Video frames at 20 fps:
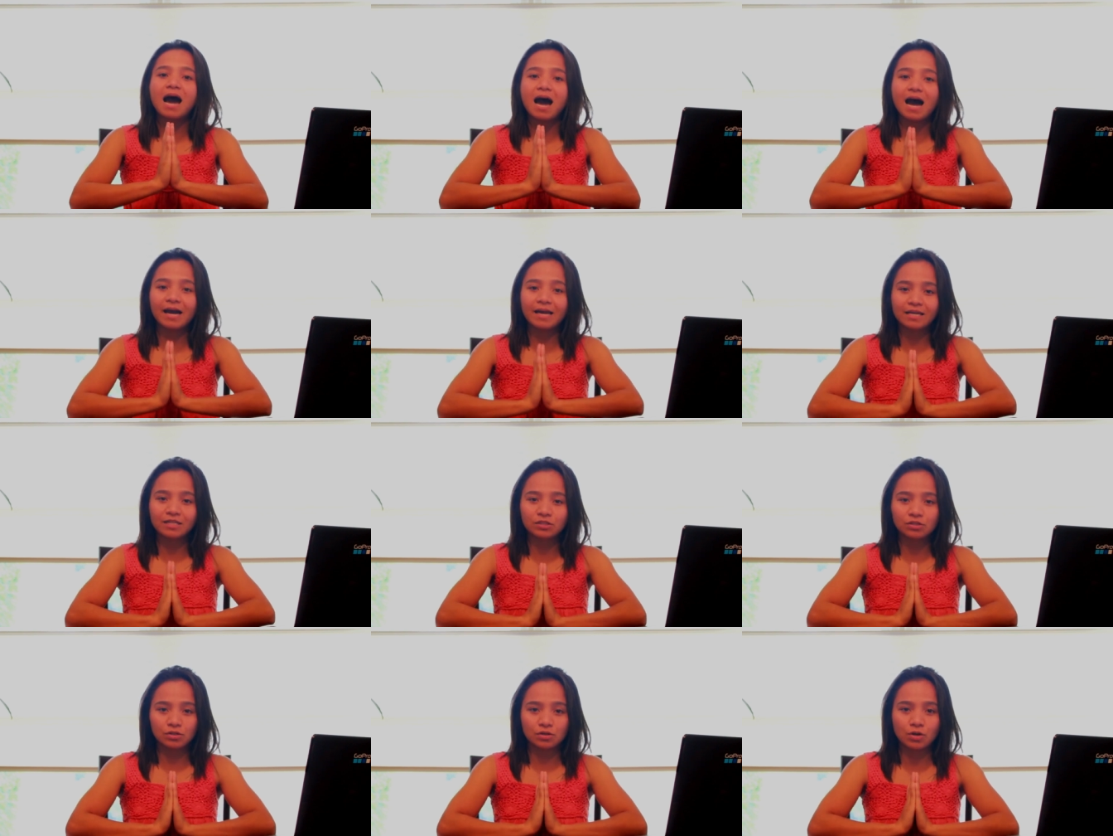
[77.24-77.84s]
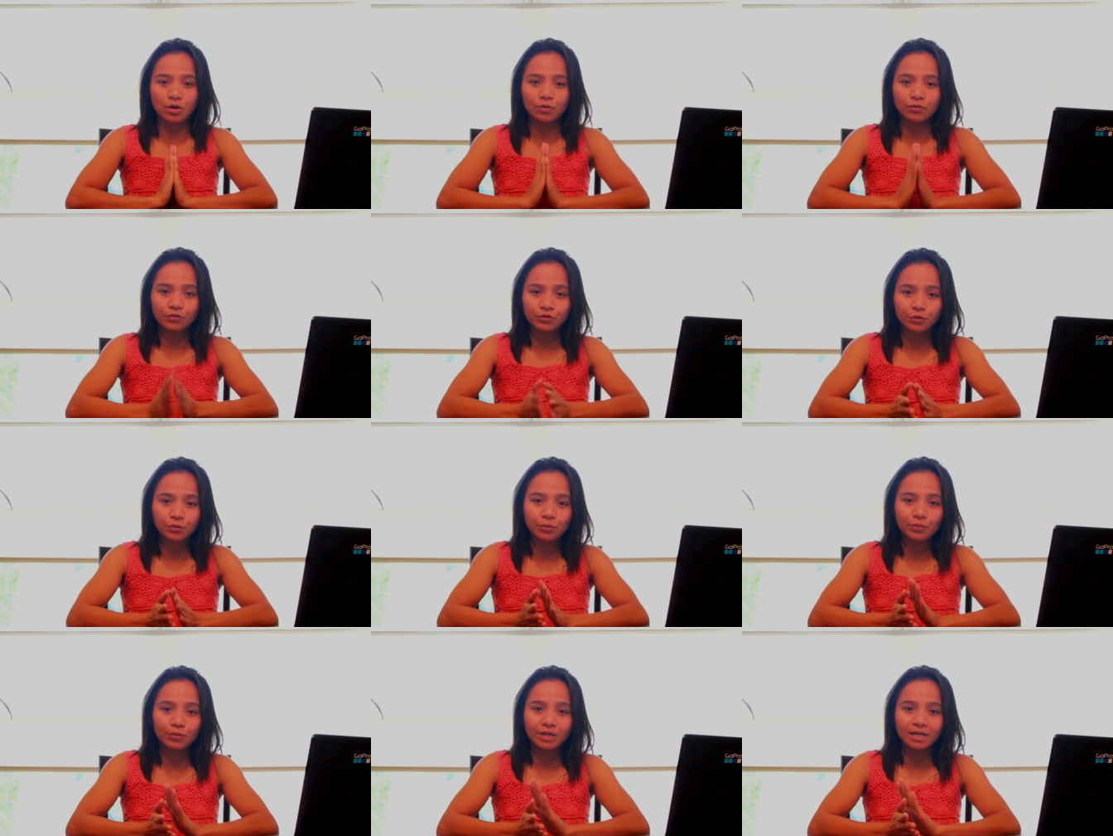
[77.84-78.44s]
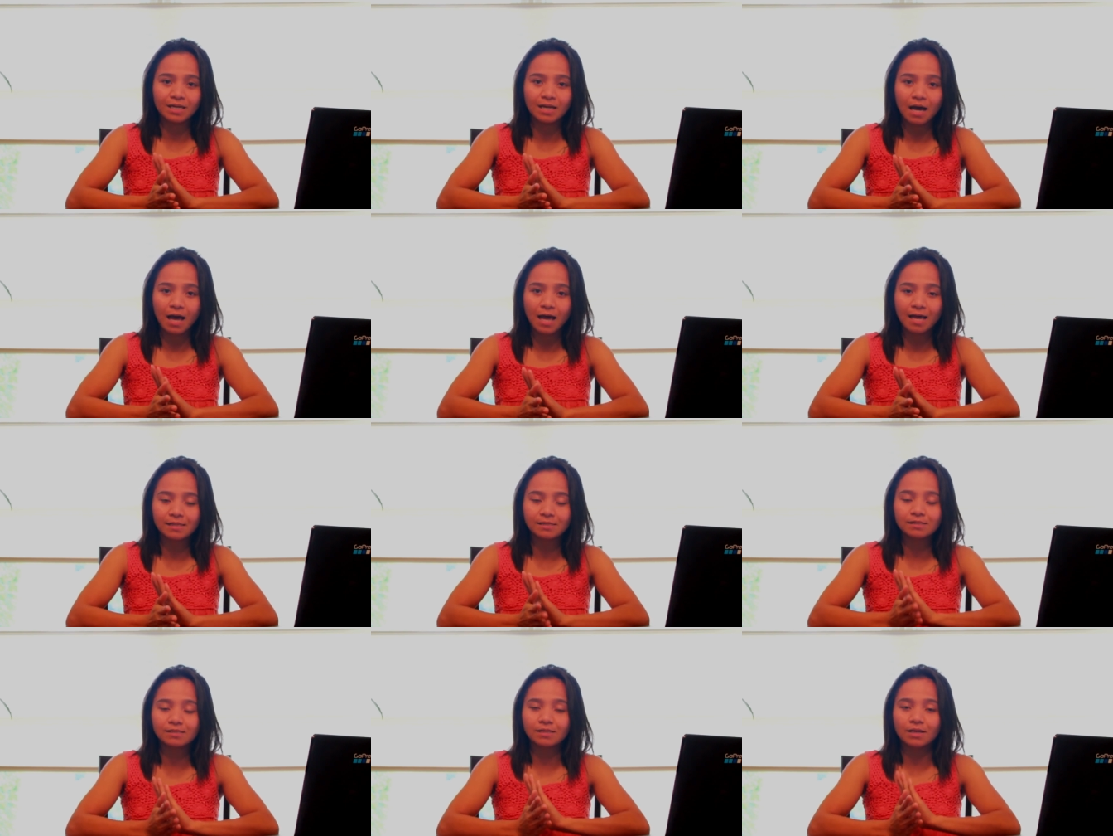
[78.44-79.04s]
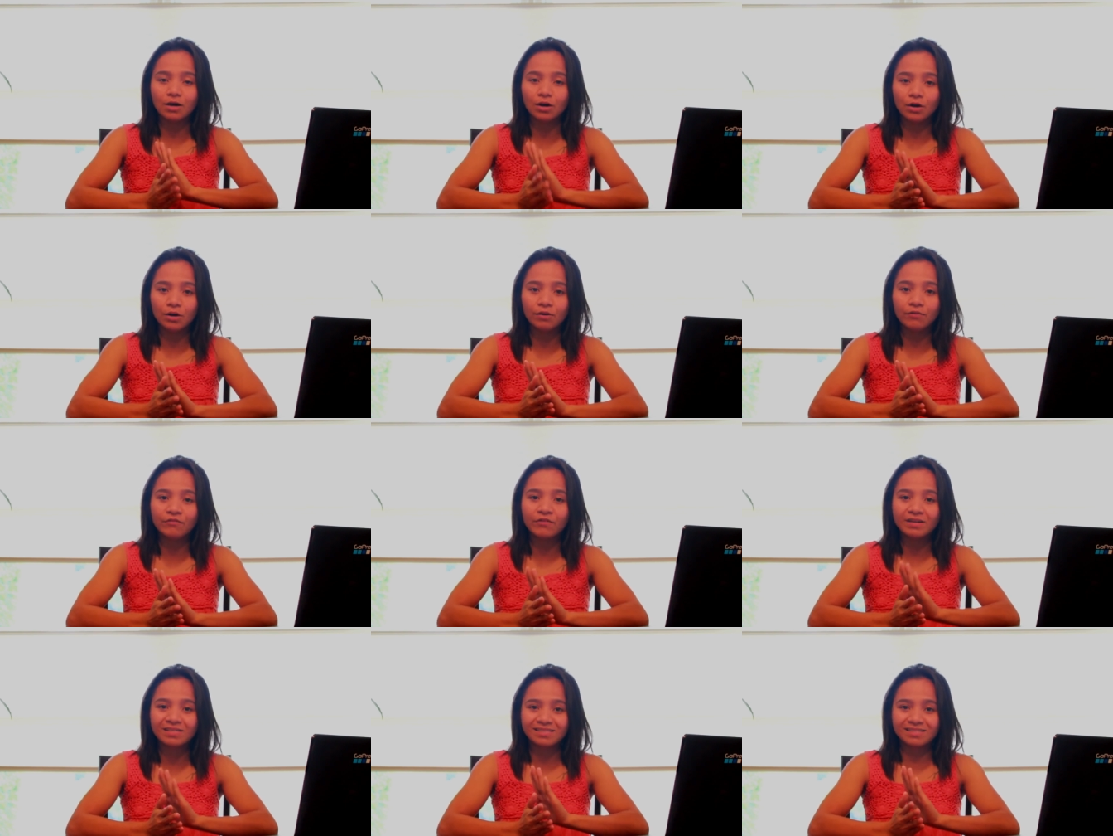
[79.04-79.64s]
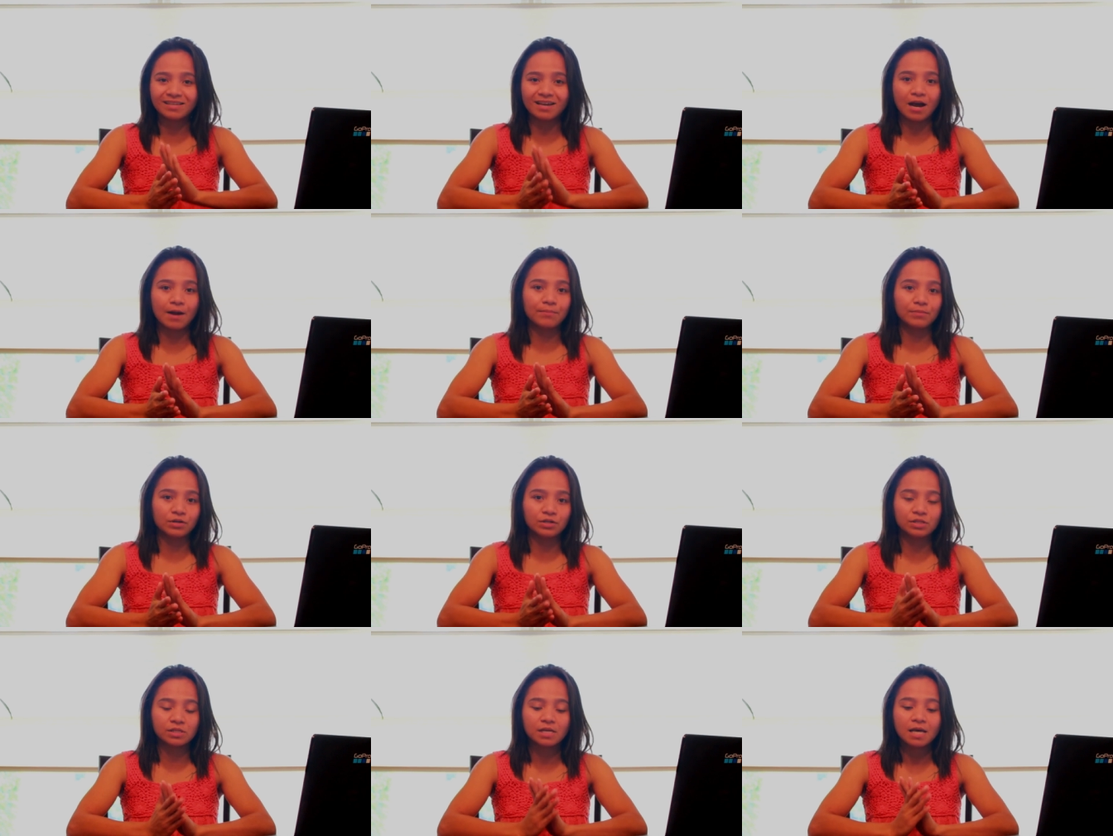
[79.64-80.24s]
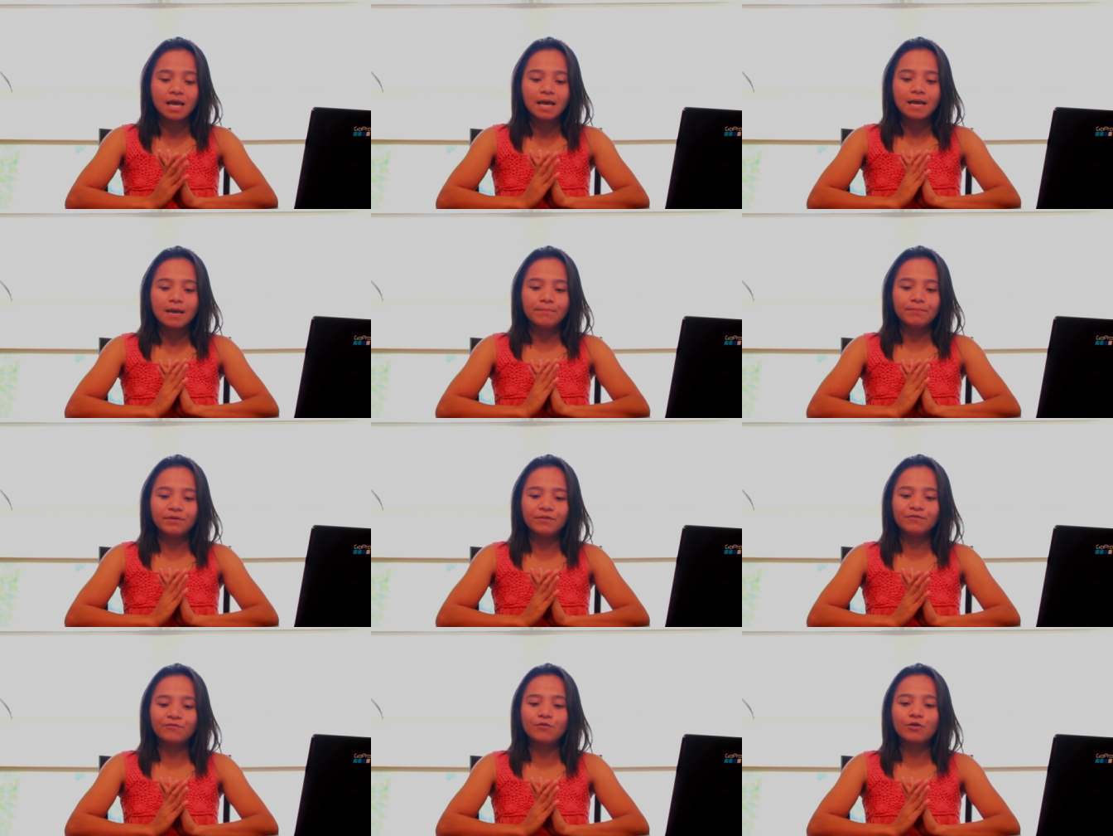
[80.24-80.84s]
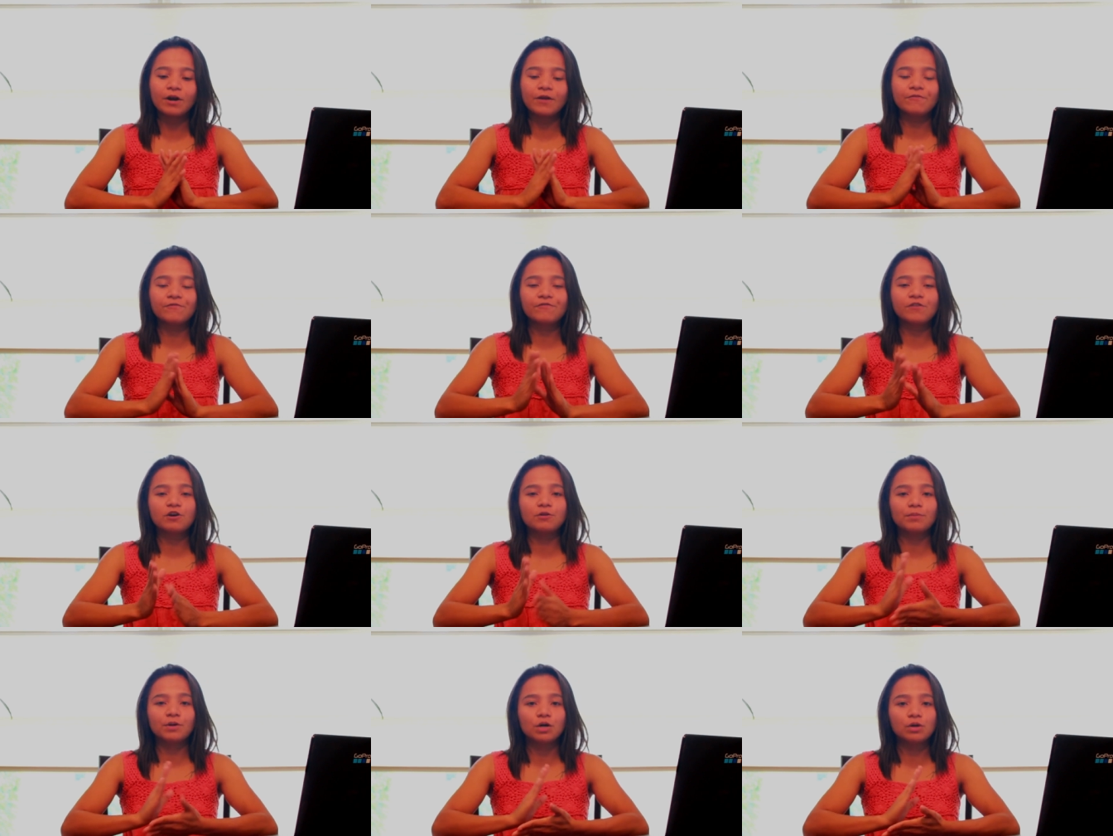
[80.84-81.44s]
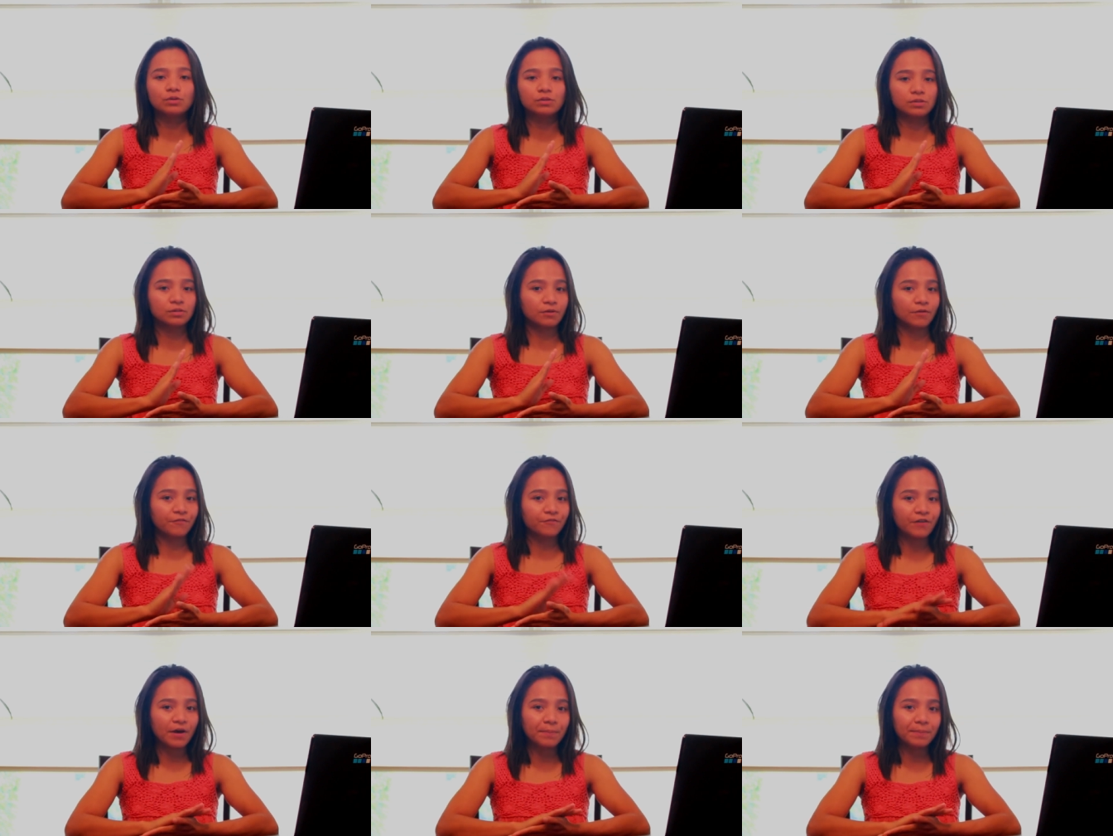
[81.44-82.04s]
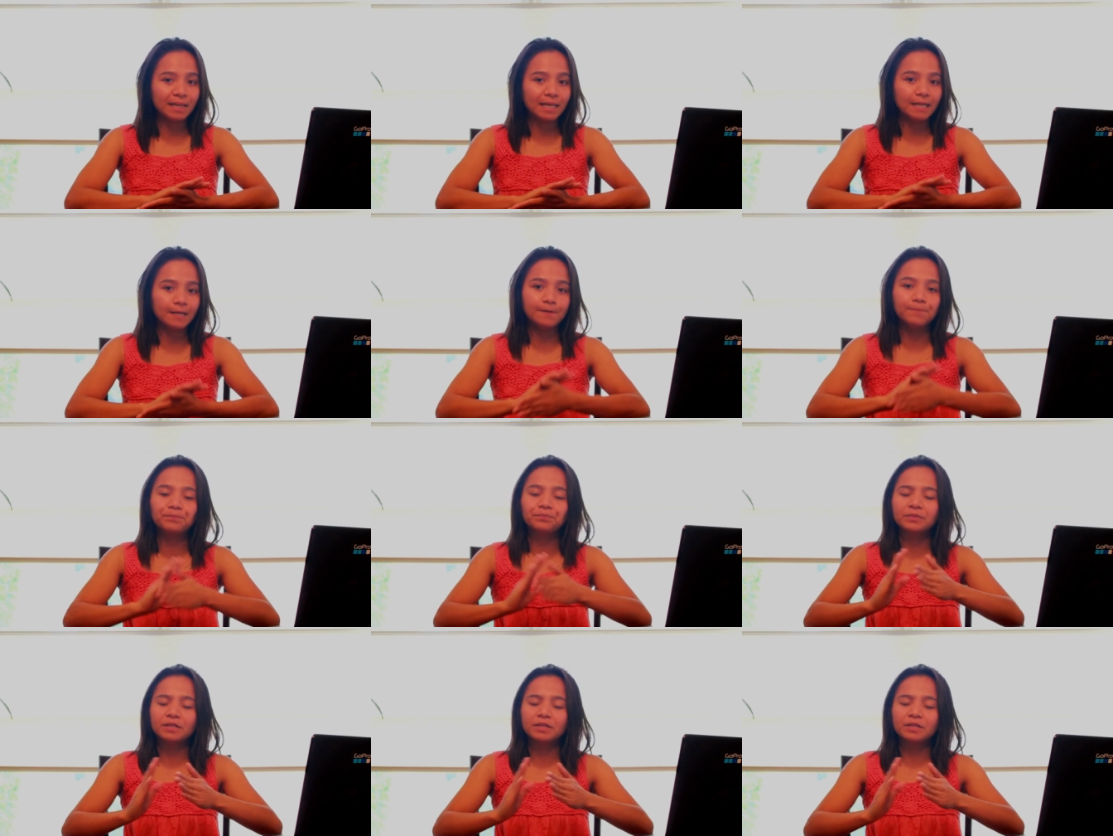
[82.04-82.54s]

I had to go through in the hands of scammers before I found my host family.